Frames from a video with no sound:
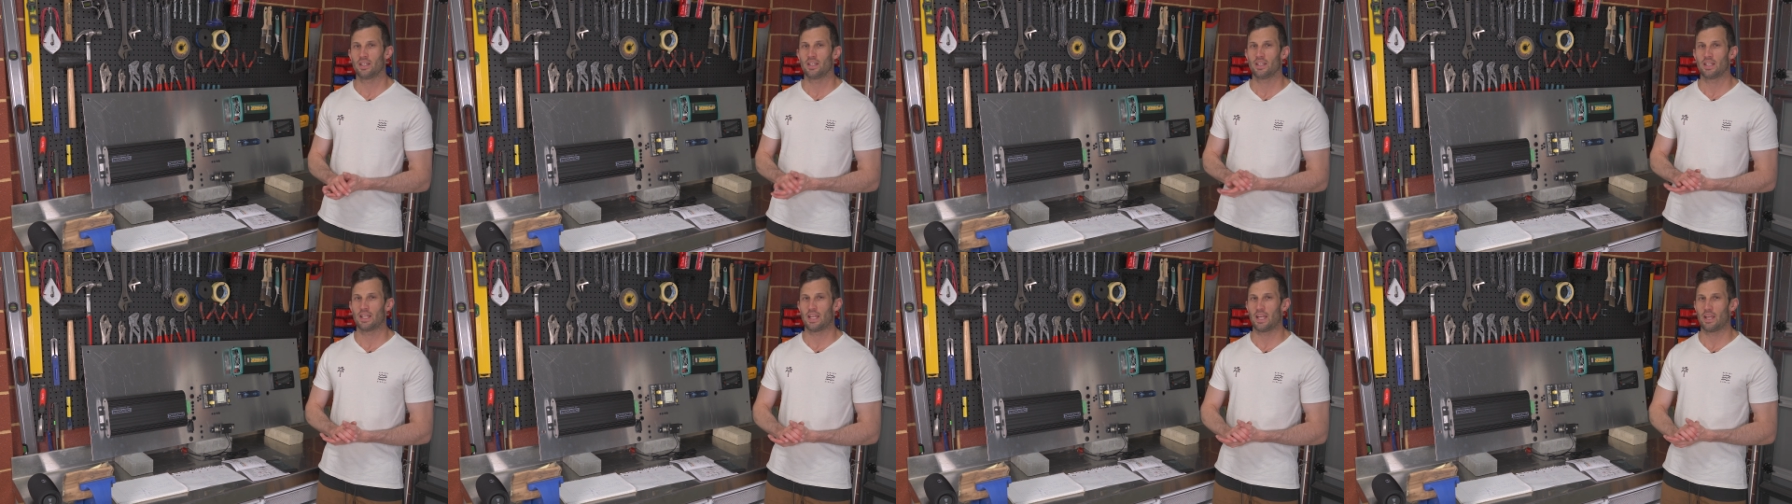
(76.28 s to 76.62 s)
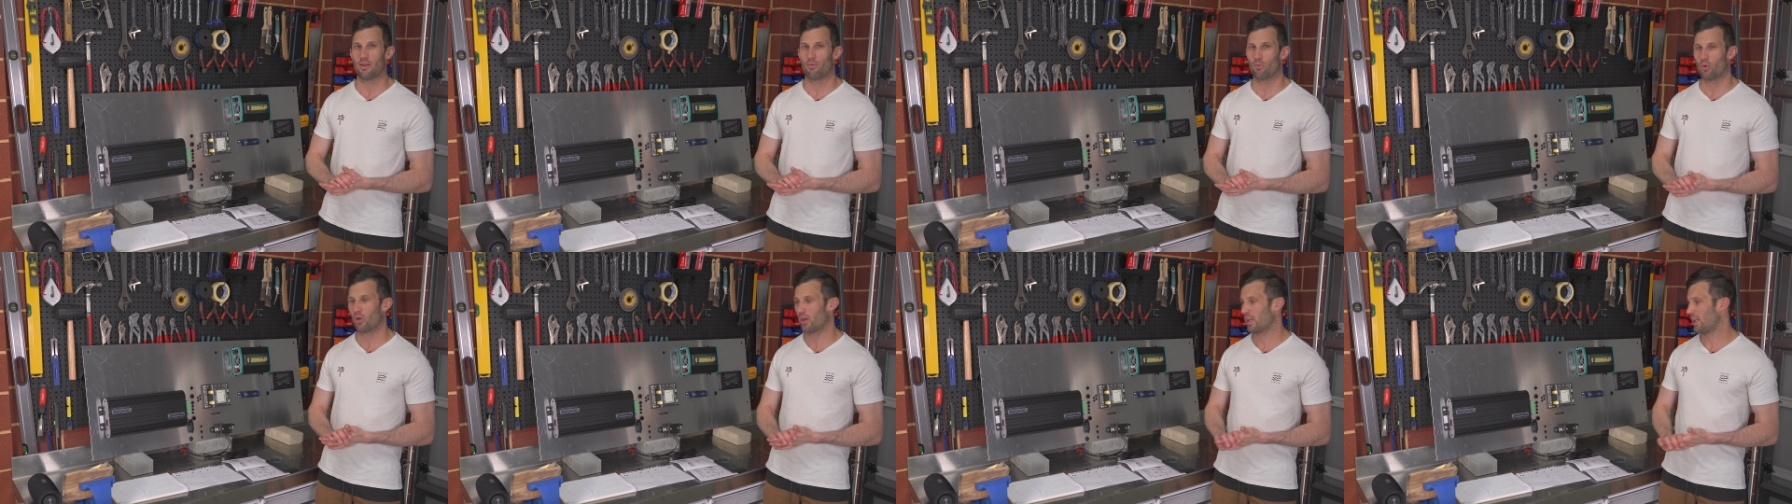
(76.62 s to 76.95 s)

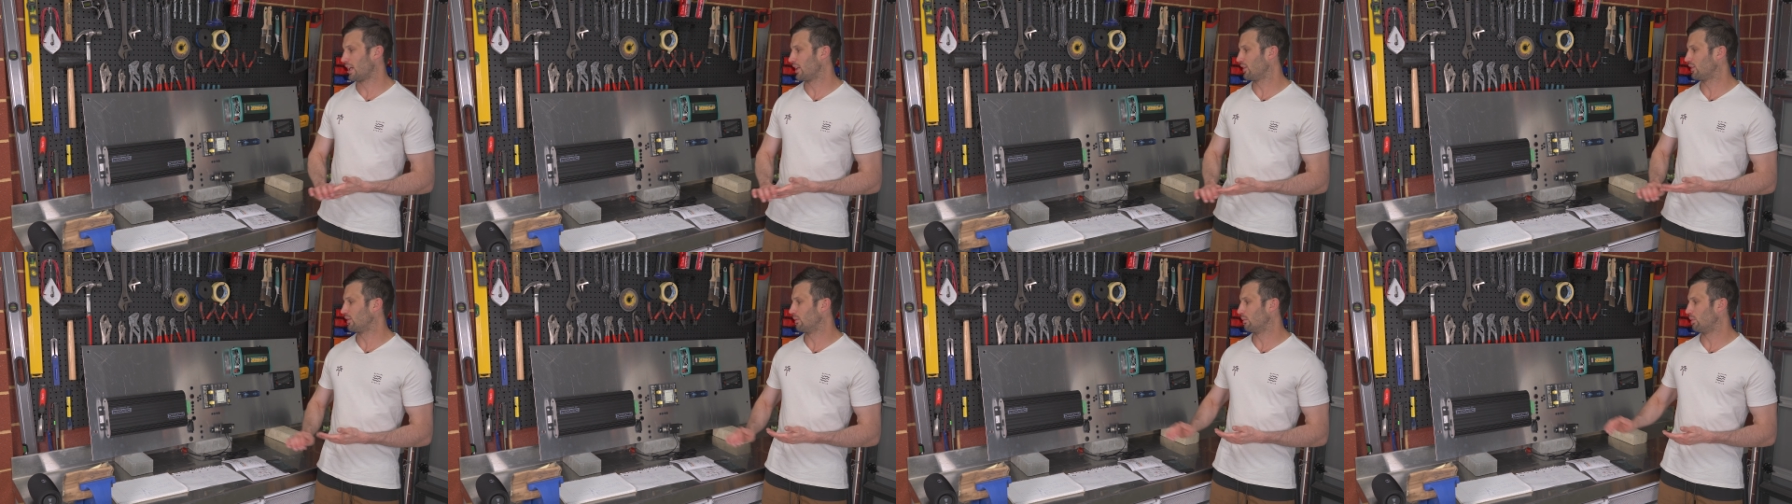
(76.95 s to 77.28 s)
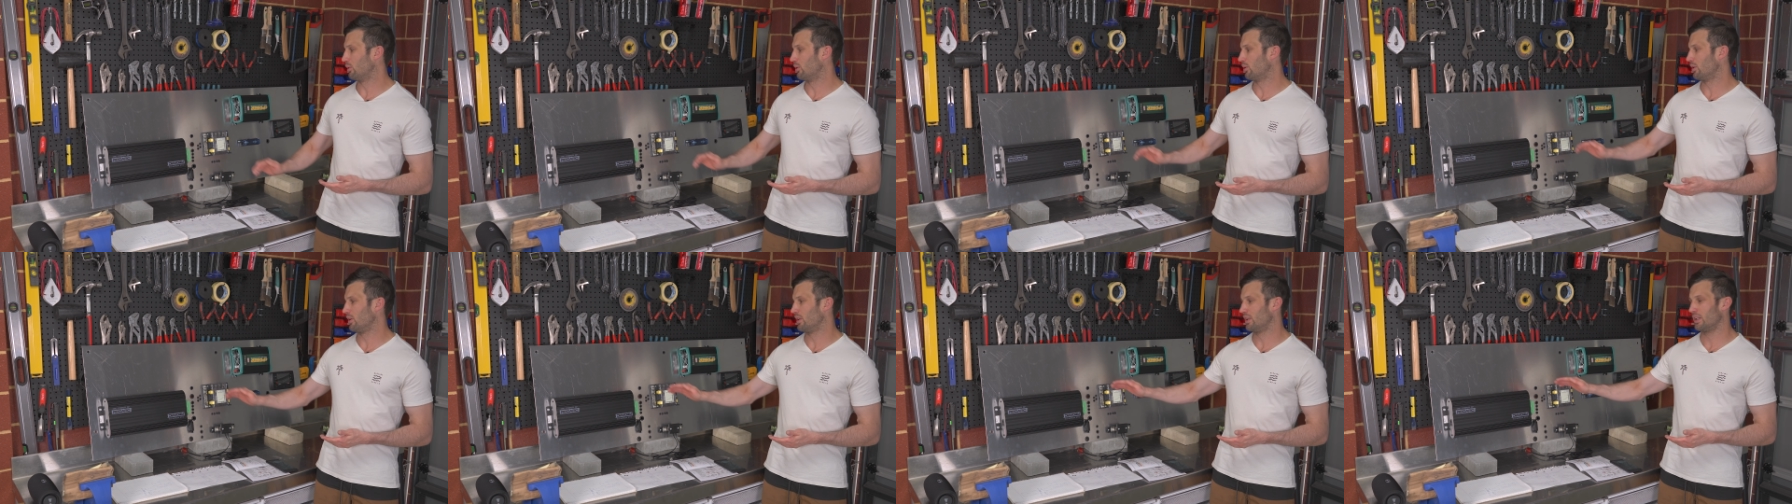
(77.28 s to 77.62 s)
and why that is
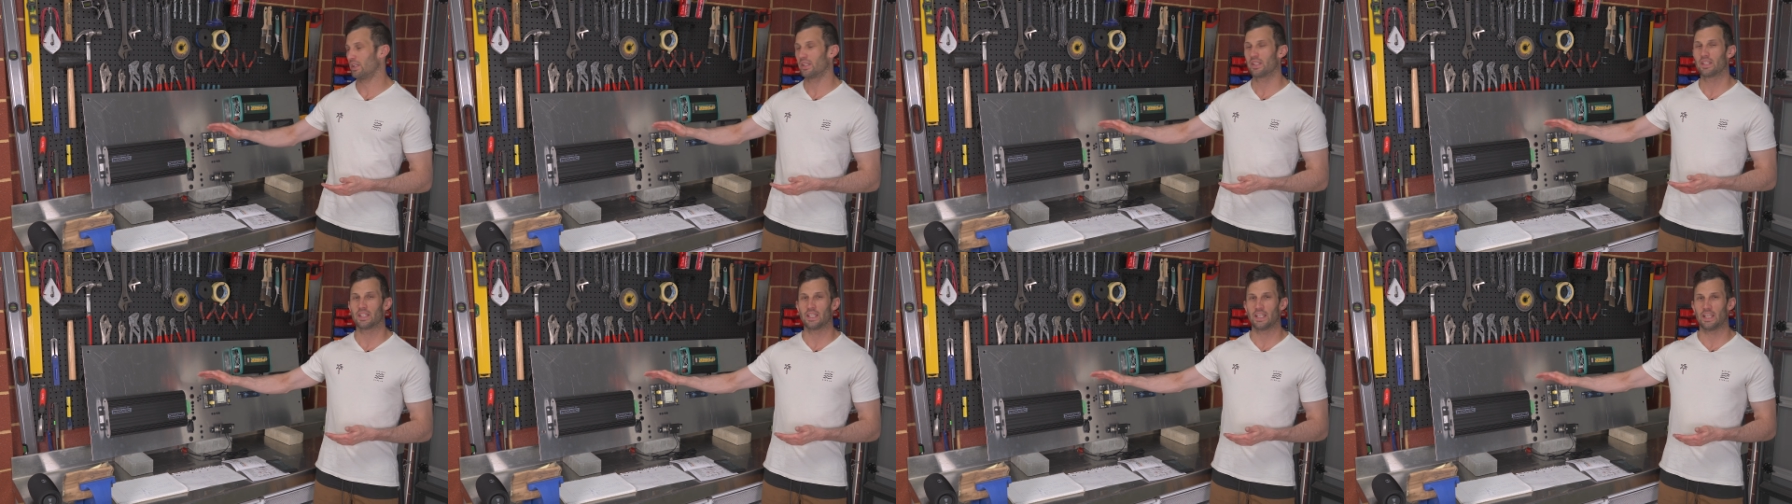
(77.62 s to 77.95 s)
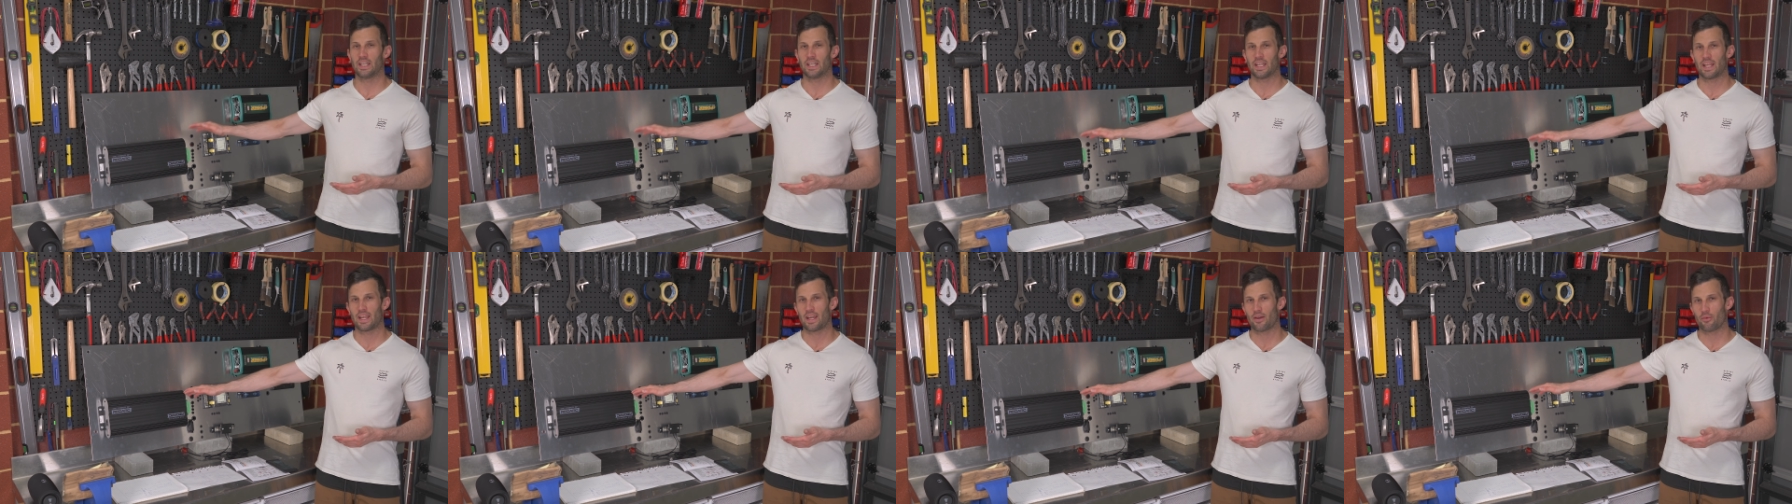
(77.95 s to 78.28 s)
important
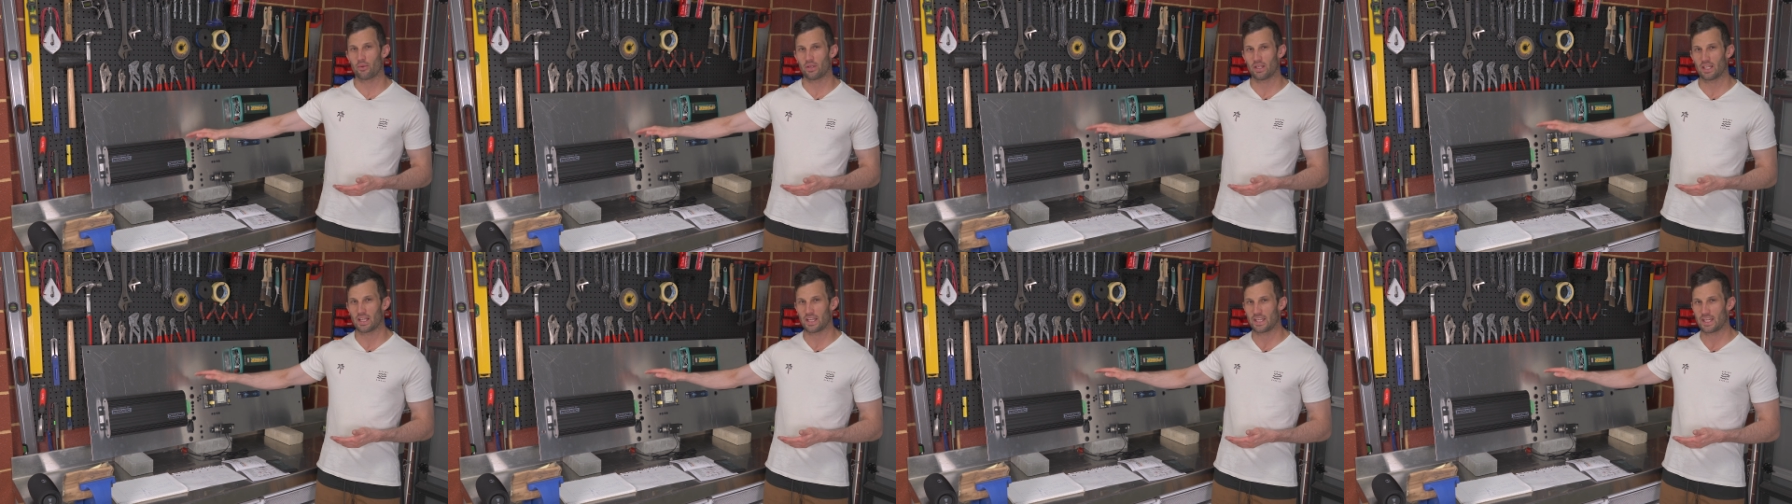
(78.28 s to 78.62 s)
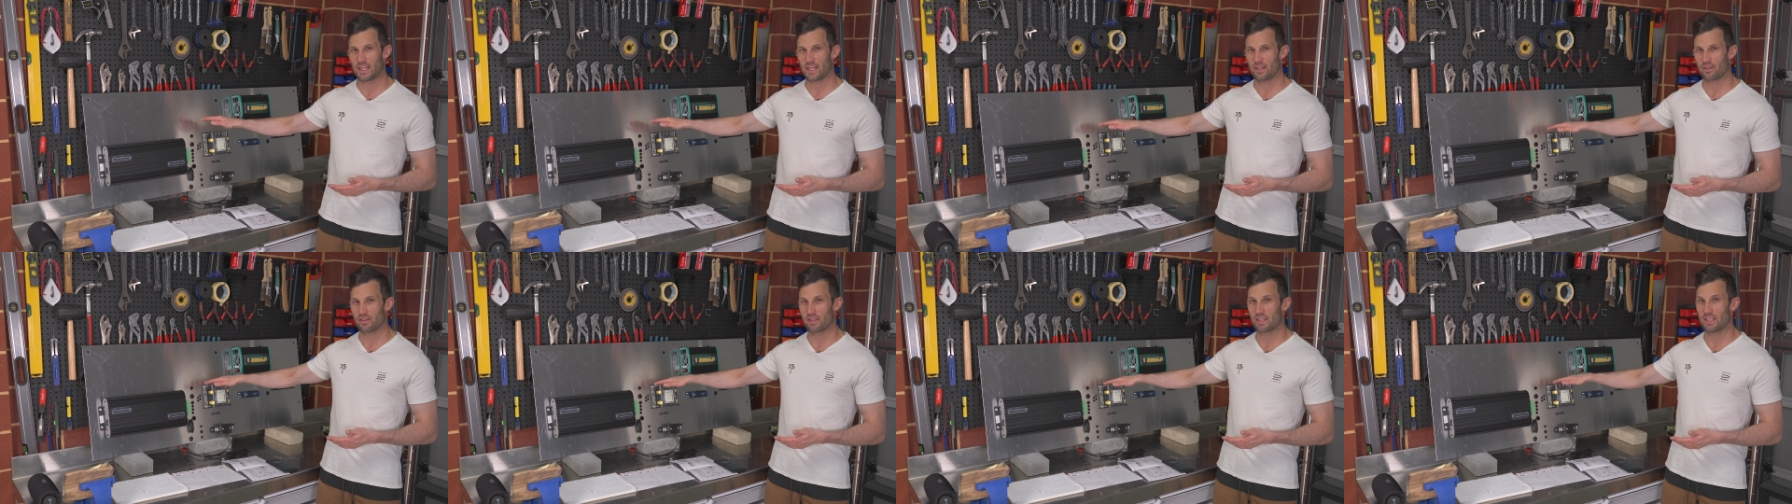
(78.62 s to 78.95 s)
in how we lay
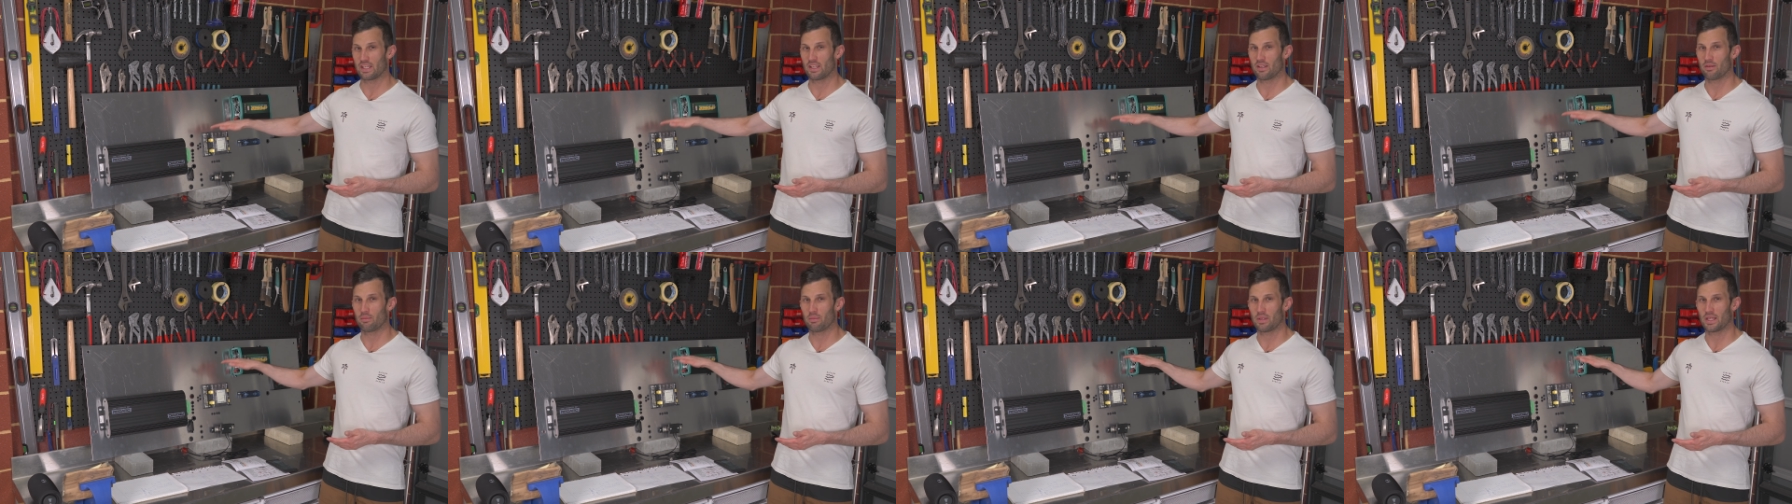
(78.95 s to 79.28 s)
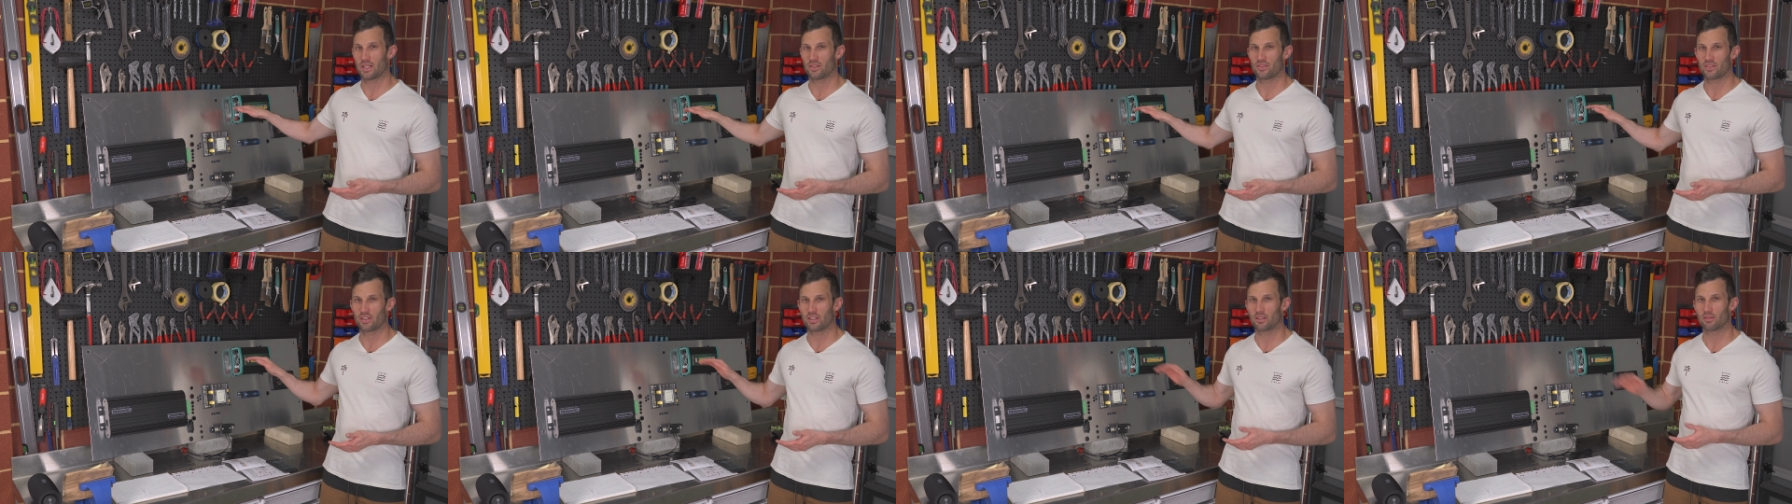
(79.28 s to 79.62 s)
out the
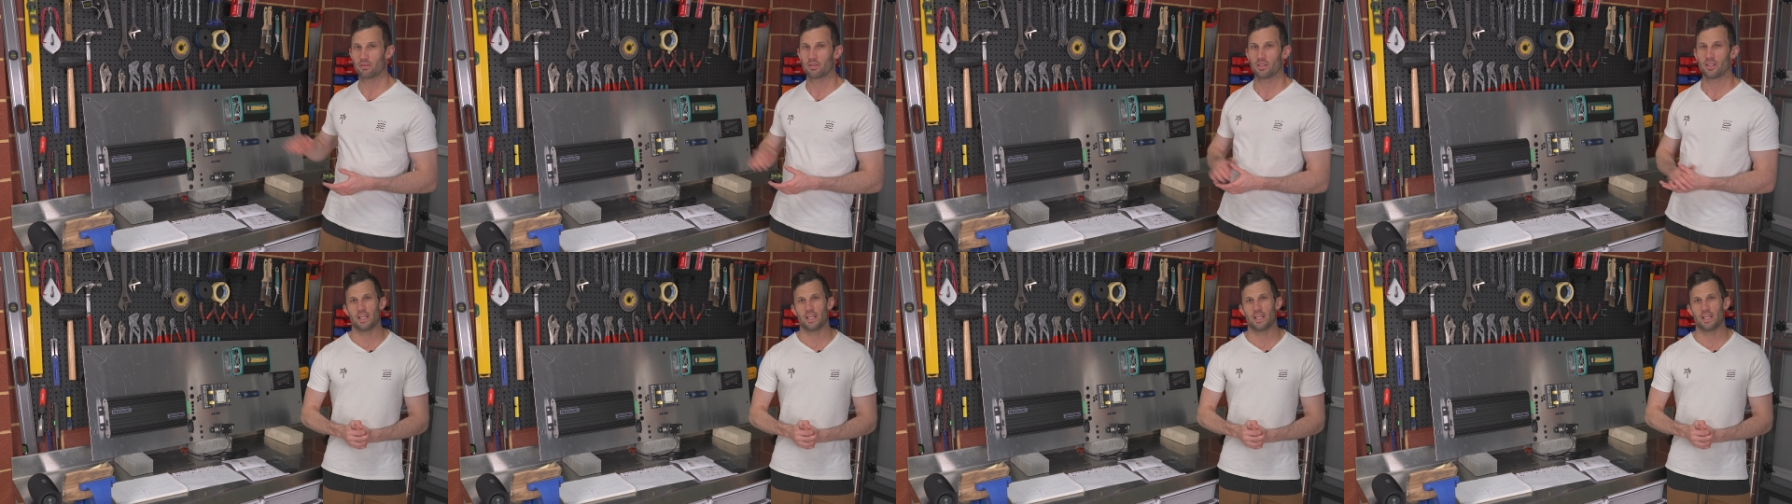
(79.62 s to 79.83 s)
mounting.